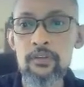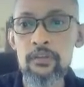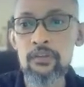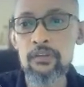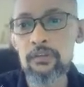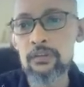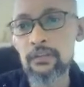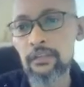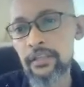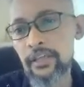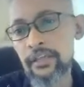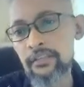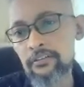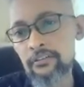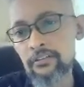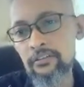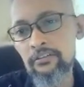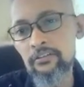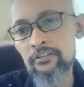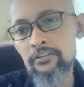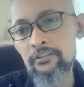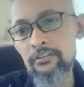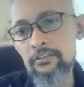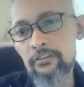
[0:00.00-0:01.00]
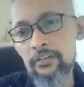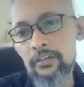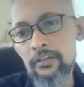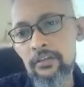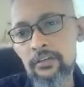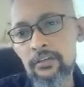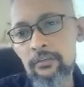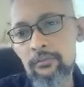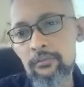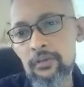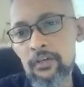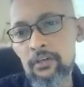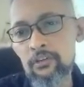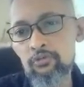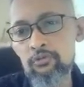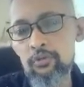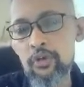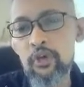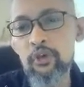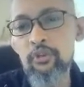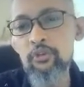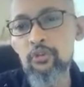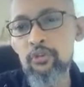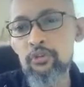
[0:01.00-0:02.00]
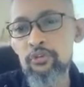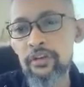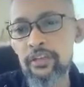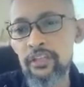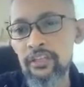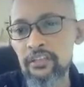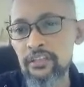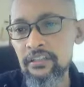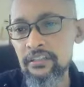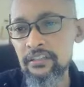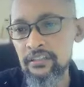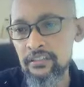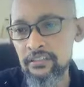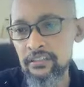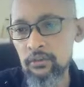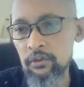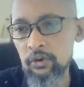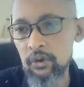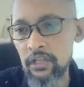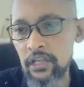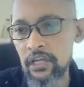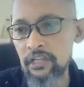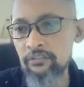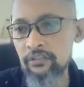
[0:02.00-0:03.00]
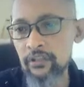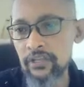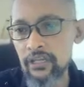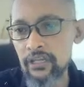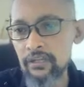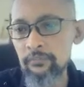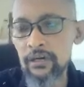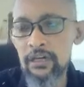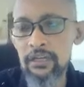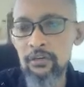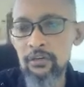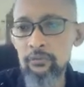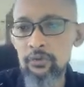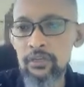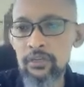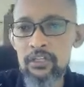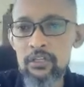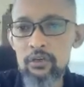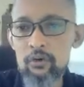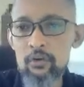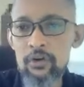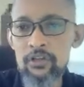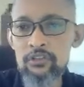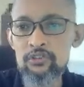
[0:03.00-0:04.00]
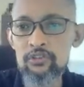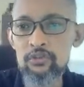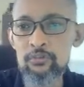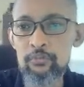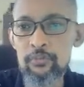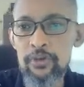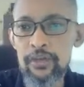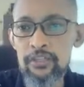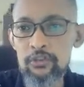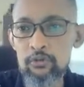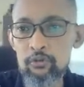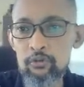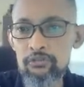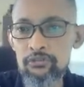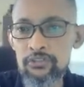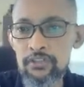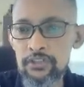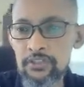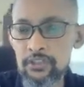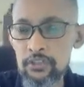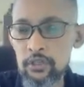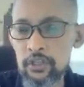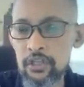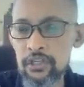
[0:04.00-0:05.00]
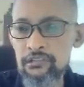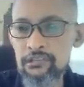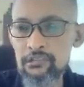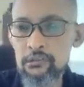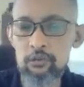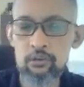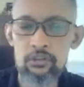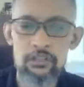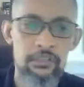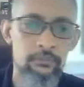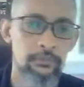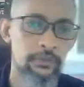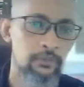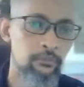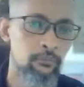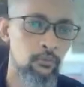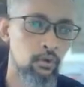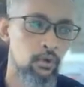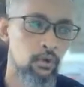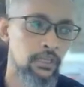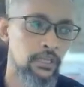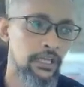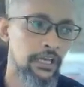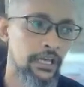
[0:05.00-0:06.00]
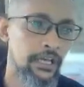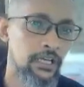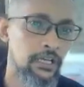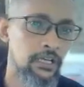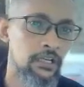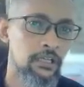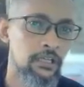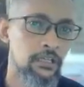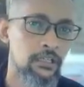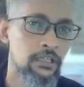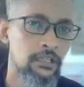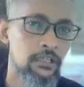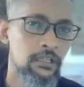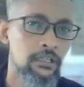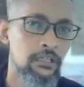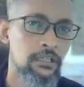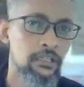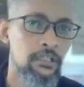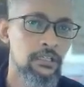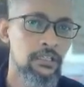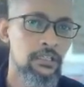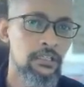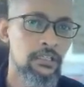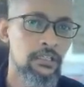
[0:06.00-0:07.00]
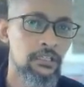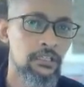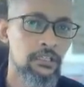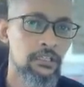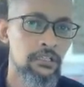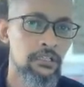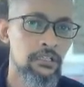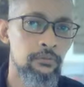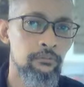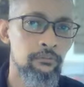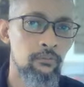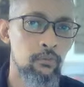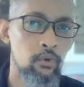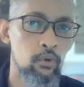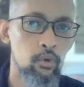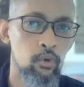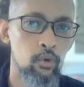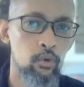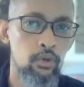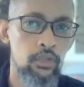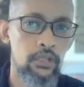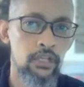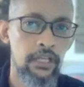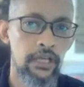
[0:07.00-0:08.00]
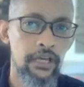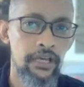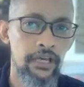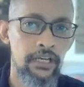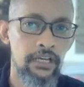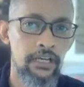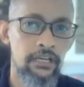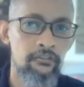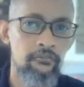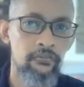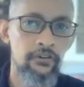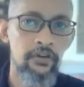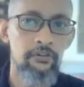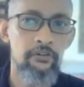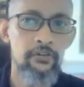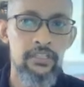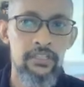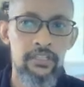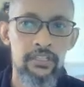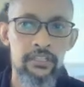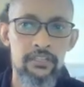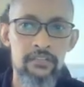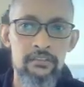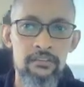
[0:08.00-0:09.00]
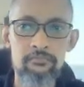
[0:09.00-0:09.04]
So let's just say, because we're going to create a digital collage, okay, but we don't want to make those digital collages look a bit more like a very